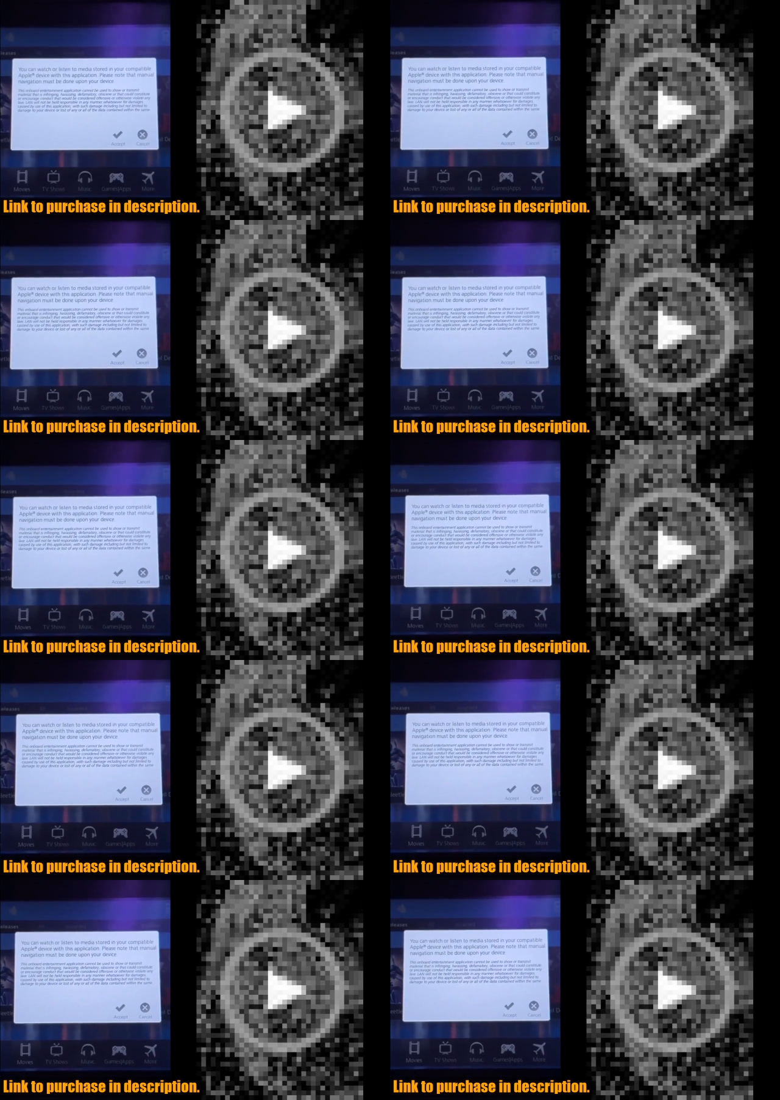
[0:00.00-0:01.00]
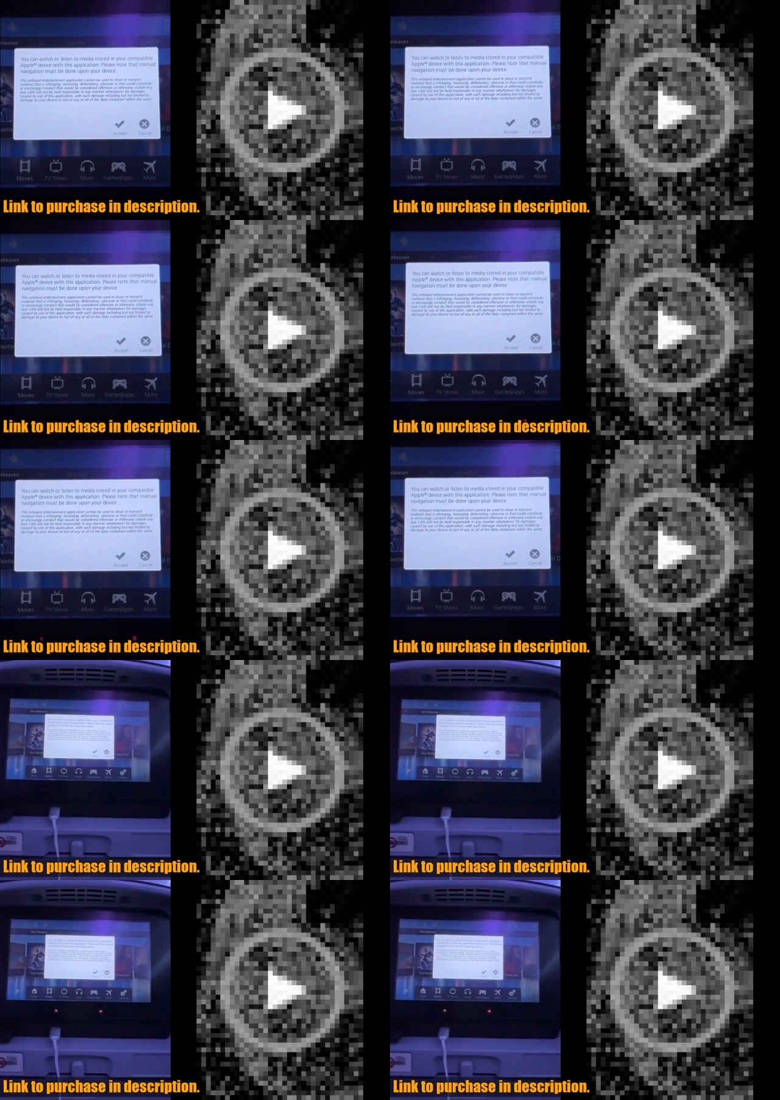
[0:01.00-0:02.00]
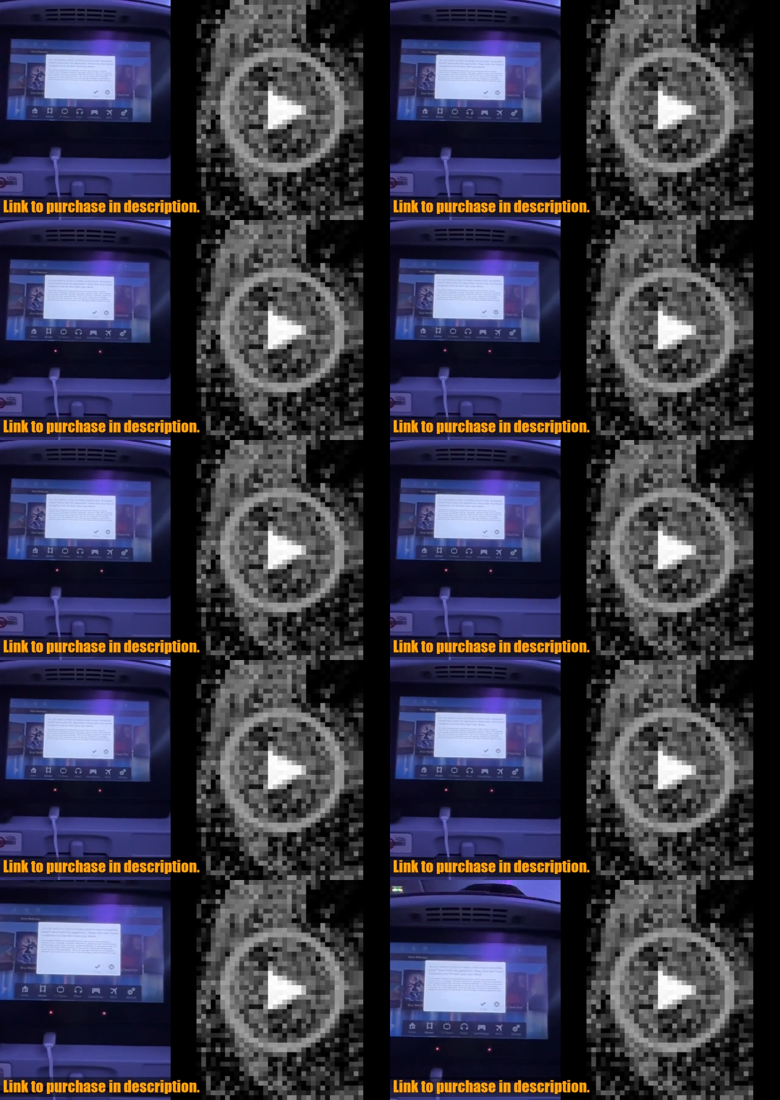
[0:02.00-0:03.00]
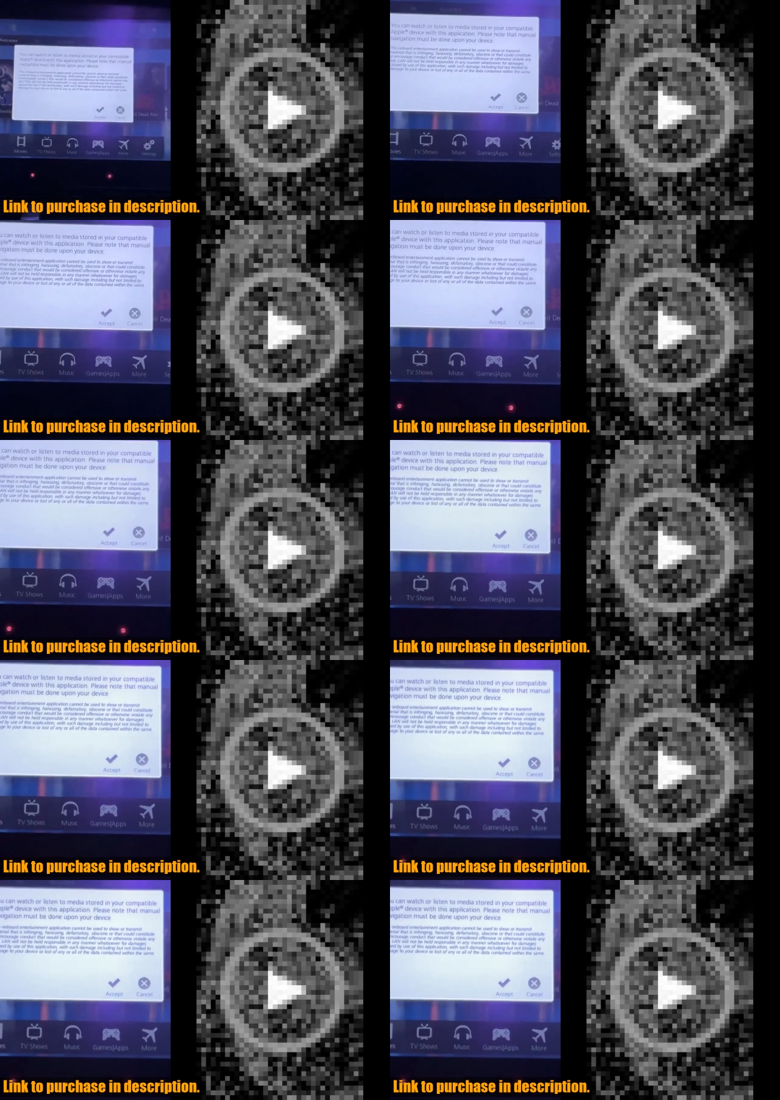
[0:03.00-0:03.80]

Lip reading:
(no speaker visible)